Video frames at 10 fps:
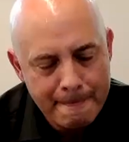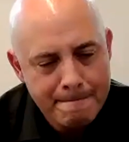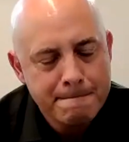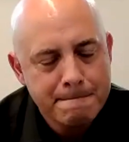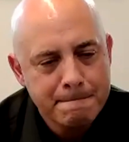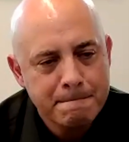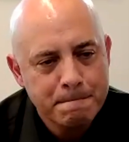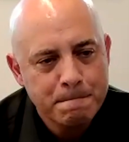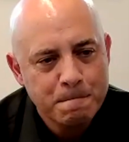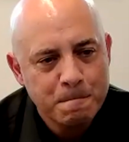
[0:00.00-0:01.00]
is
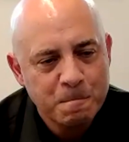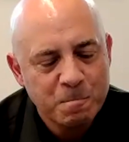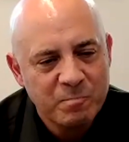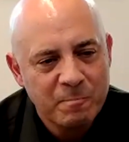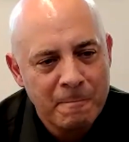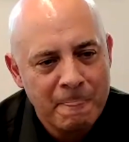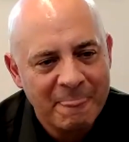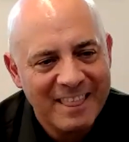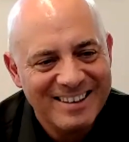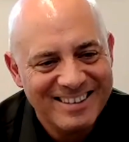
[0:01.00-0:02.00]
that a good thing
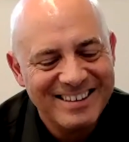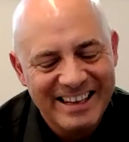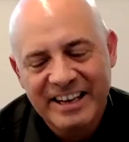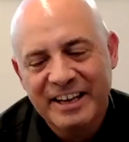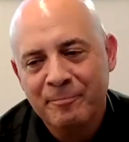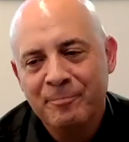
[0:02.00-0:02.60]
or not so great